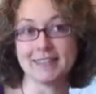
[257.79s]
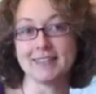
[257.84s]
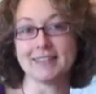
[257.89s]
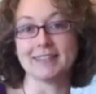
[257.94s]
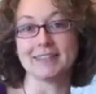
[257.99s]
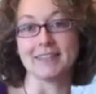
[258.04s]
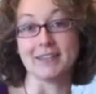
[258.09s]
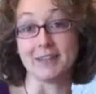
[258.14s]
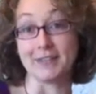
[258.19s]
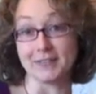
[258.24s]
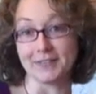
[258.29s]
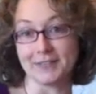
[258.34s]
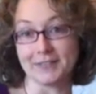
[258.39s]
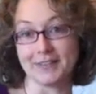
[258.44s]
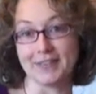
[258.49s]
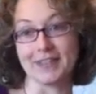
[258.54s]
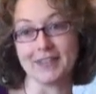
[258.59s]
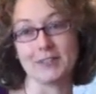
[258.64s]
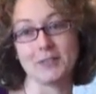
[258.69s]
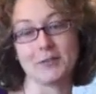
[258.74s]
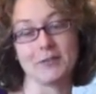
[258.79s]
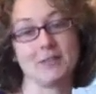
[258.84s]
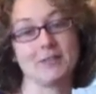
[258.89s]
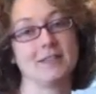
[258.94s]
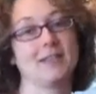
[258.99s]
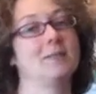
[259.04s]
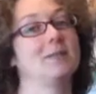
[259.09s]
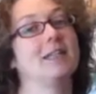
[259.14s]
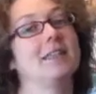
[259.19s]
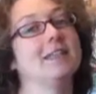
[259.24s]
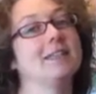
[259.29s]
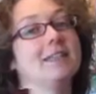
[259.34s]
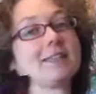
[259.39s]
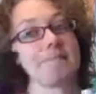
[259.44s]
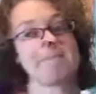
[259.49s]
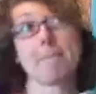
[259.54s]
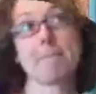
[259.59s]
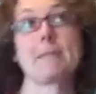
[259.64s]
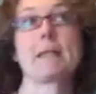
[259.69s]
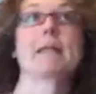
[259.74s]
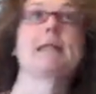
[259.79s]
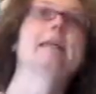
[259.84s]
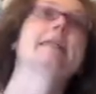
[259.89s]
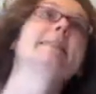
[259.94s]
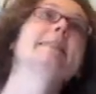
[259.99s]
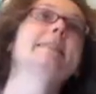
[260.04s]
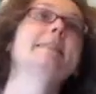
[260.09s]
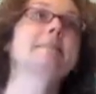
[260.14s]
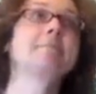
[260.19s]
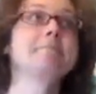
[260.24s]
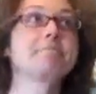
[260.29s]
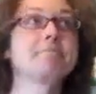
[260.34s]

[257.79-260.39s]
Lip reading: So that's what I mainly use that one for.